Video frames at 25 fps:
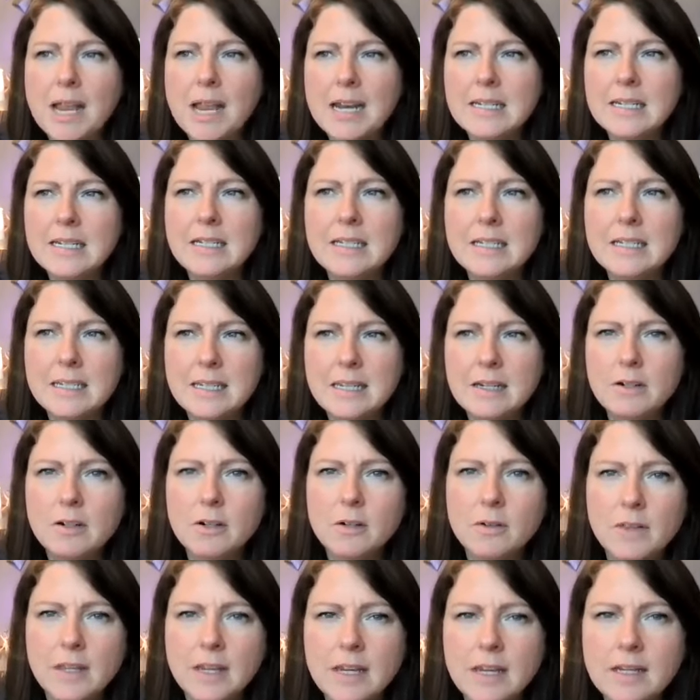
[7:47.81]
I did send
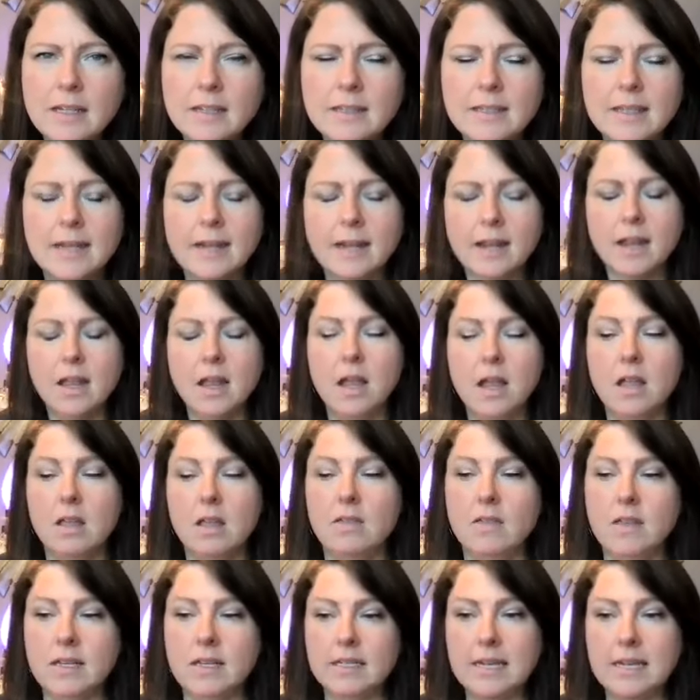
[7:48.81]
her things like
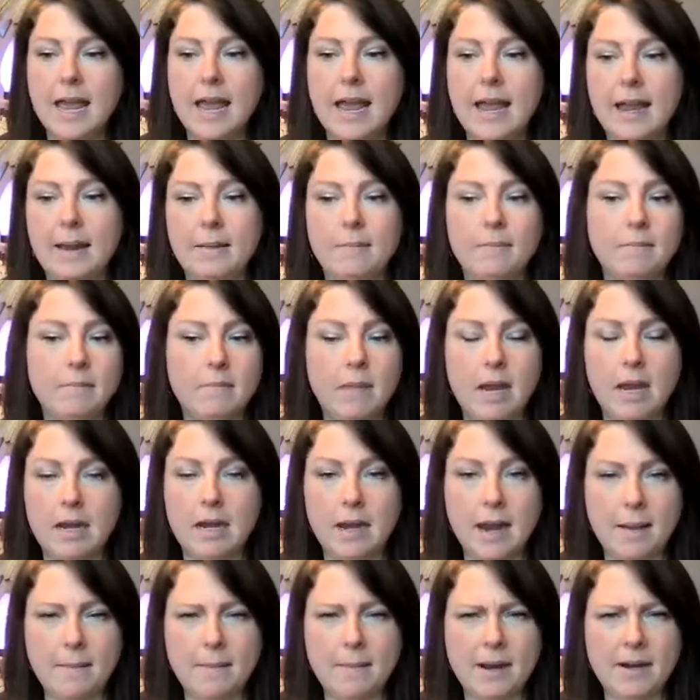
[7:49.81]
this time,
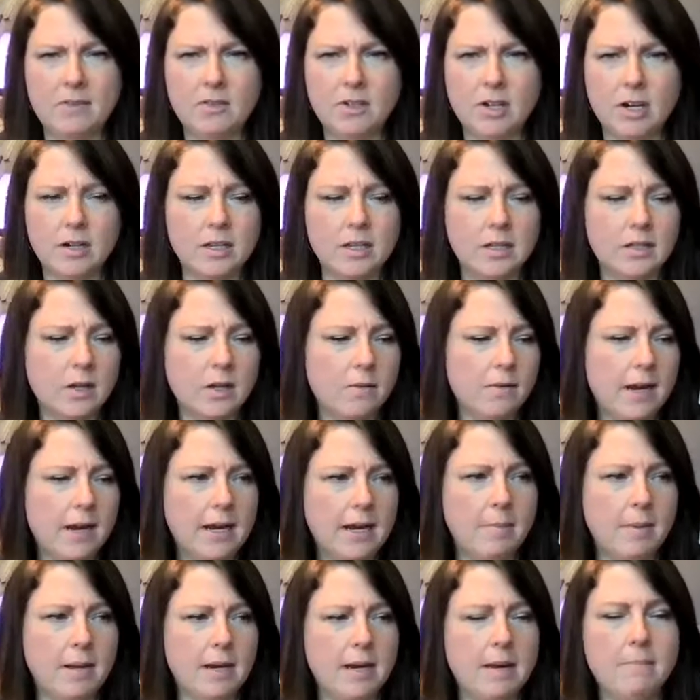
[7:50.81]
and I might've shared this
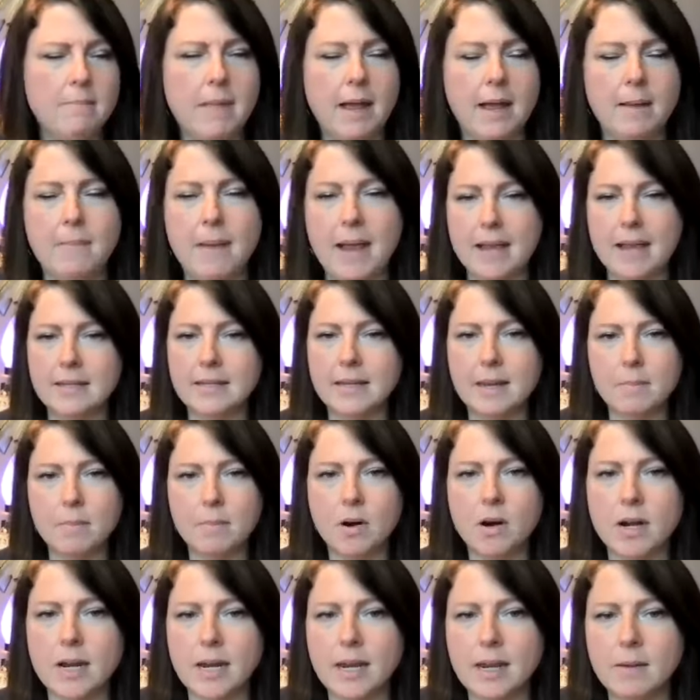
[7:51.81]
already, but in my basket
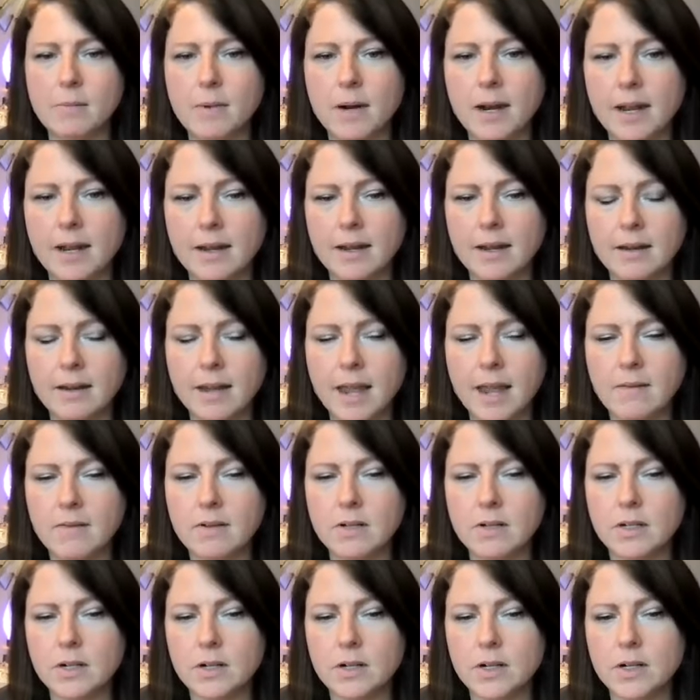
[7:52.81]
party, when I gave
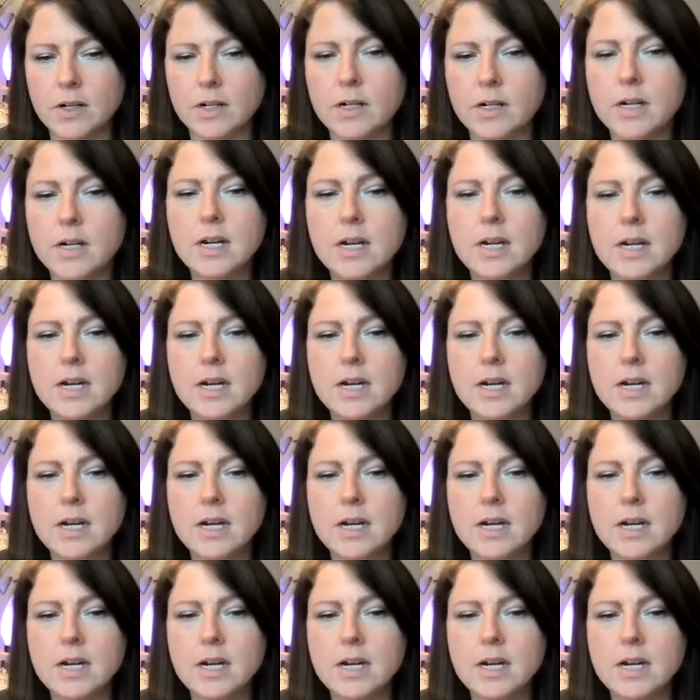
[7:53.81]
it to her,